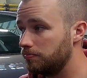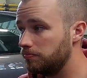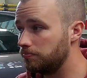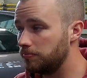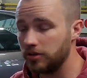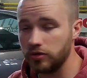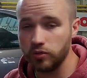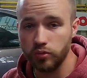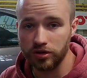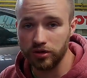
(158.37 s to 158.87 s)

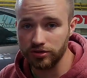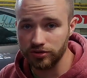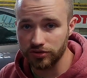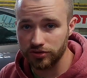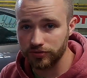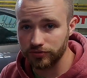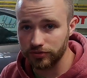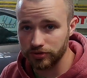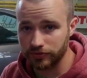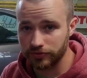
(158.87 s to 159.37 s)
big
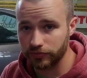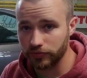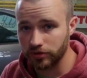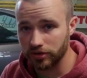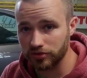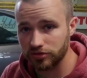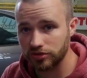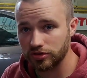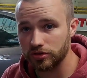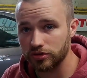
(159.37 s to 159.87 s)
wheels for the
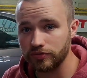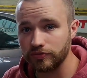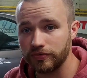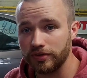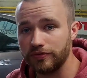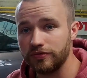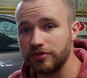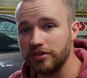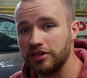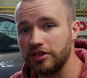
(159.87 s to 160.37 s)
front, so
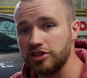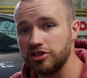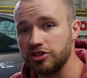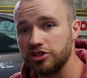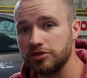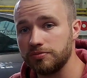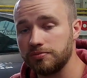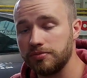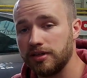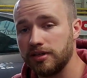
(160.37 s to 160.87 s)

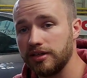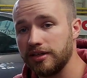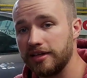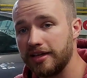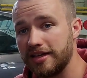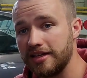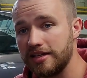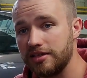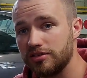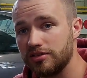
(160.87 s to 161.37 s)
15-inch by
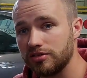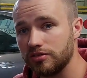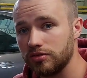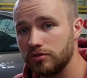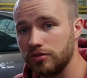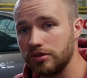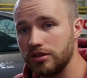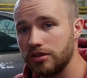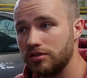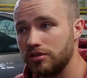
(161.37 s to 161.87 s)
8
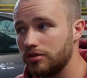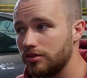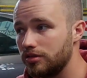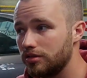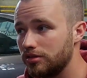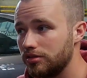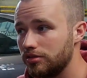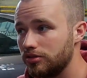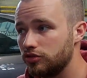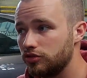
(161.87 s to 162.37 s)
with
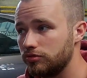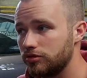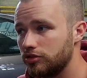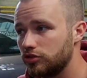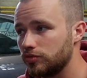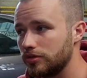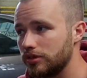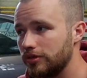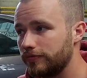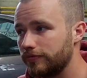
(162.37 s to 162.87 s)

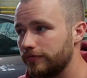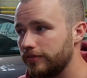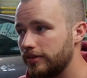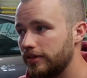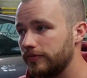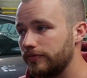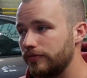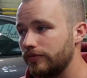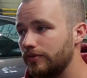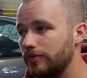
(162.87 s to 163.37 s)

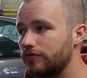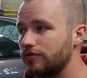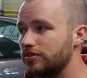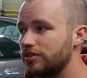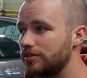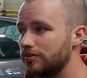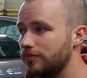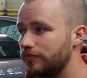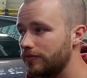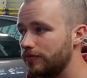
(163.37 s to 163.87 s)
225
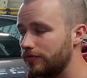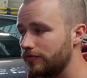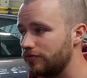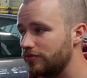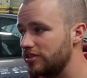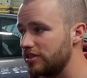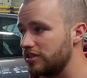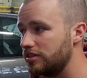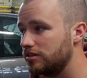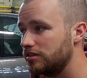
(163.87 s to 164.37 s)
50
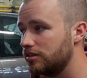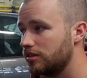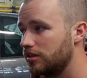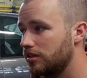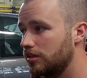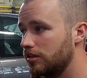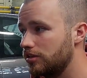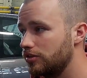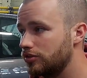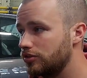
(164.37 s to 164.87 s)
15
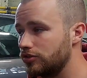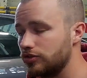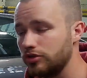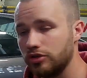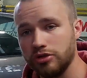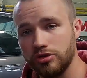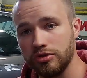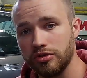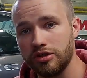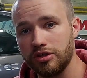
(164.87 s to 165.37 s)

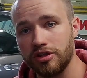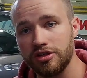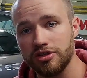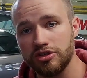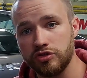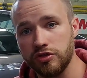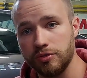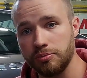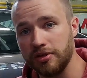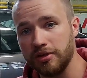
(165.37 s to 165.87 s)
Toyo
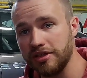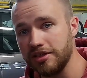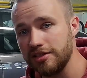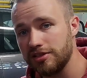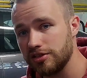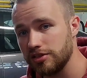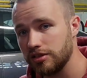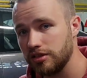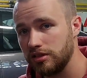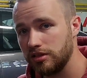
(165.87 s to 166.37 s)

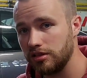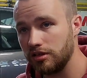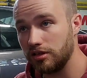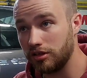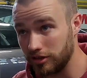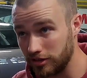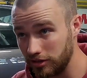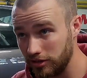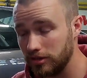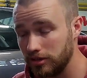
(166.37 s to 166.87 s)

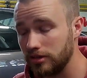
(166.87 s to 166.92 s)
R888R.